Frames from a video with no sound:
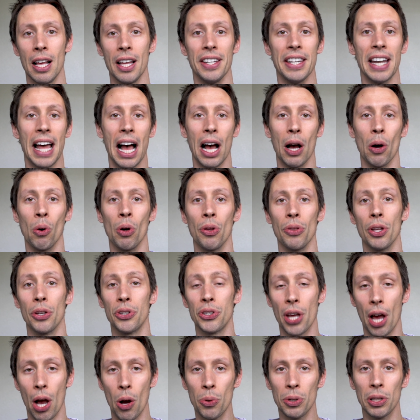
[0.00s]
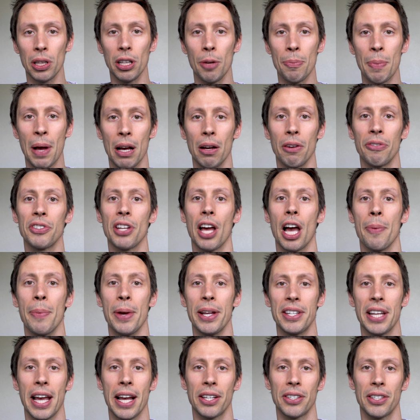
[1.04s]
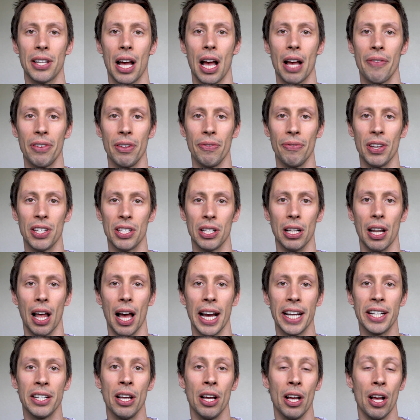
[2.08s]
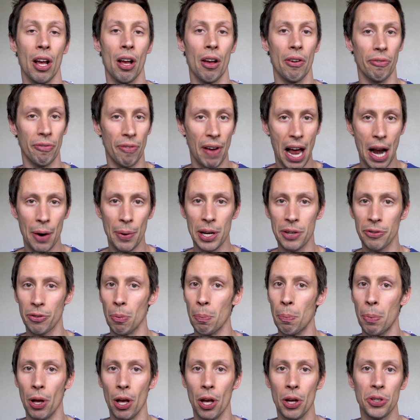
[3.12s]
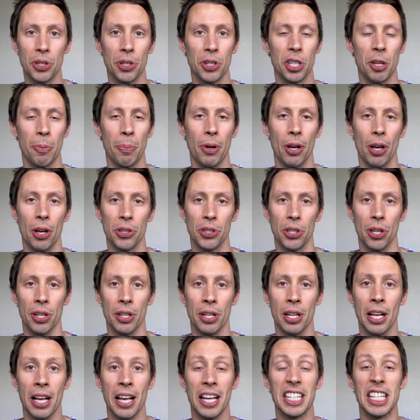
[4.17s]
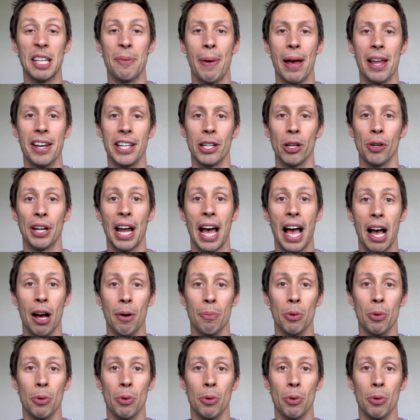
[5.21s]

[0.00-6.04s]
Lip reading: Now, the total amount of time it takes to have Invisalign varies from person to person, depending on how